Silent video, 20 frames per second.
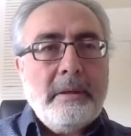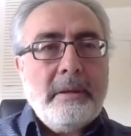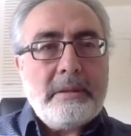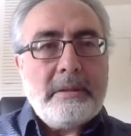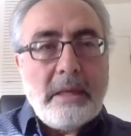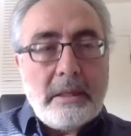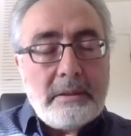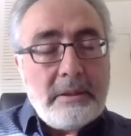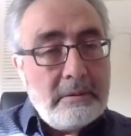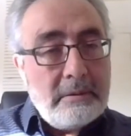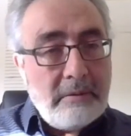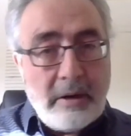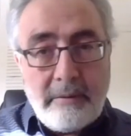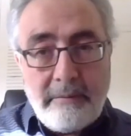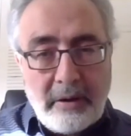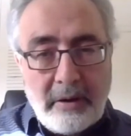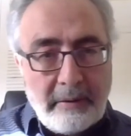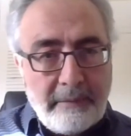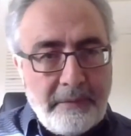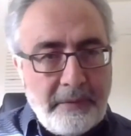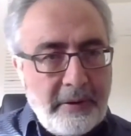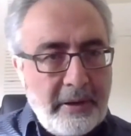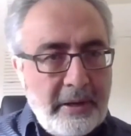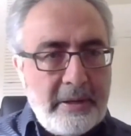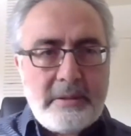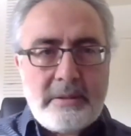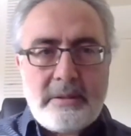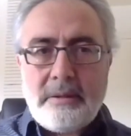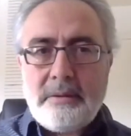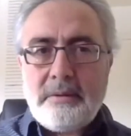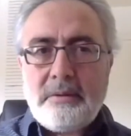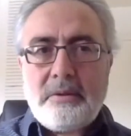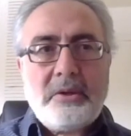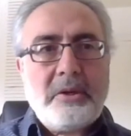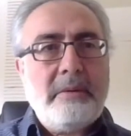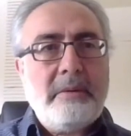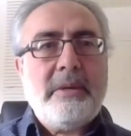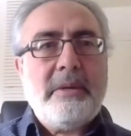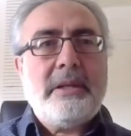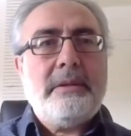That is why we are facing
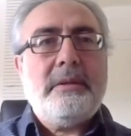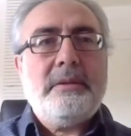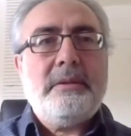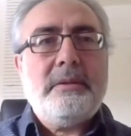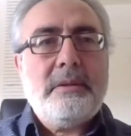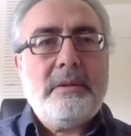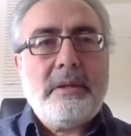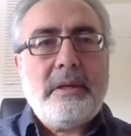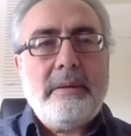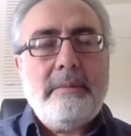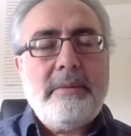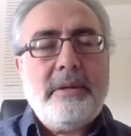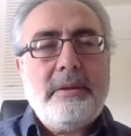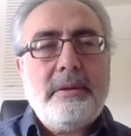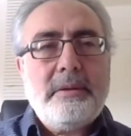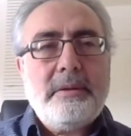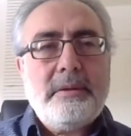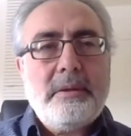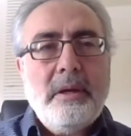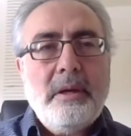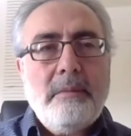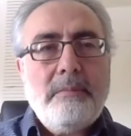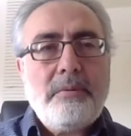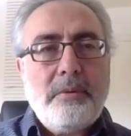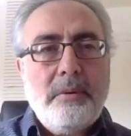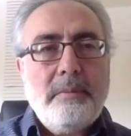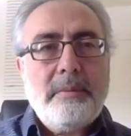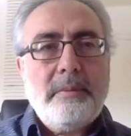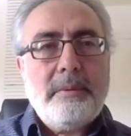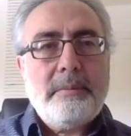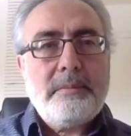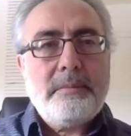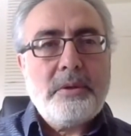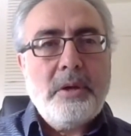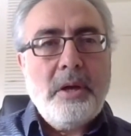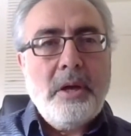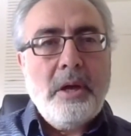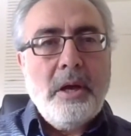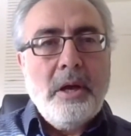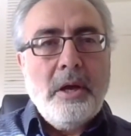tremendous problems.
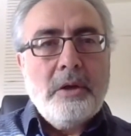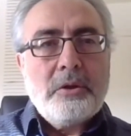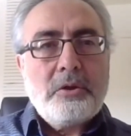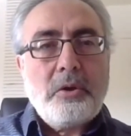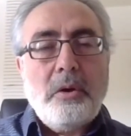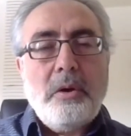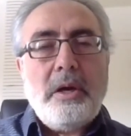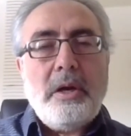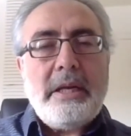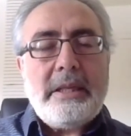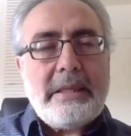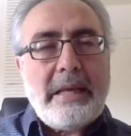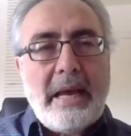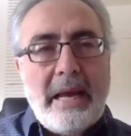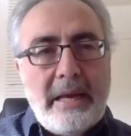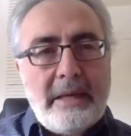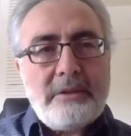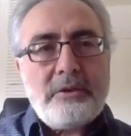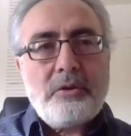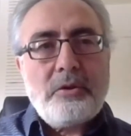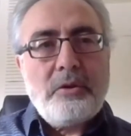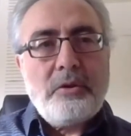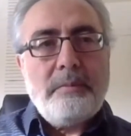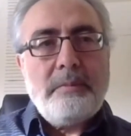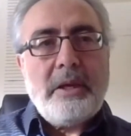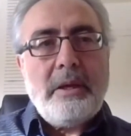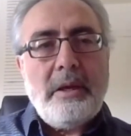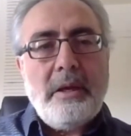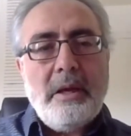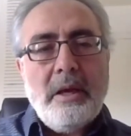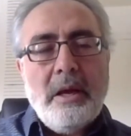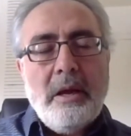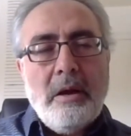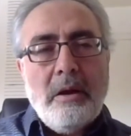So it has to be,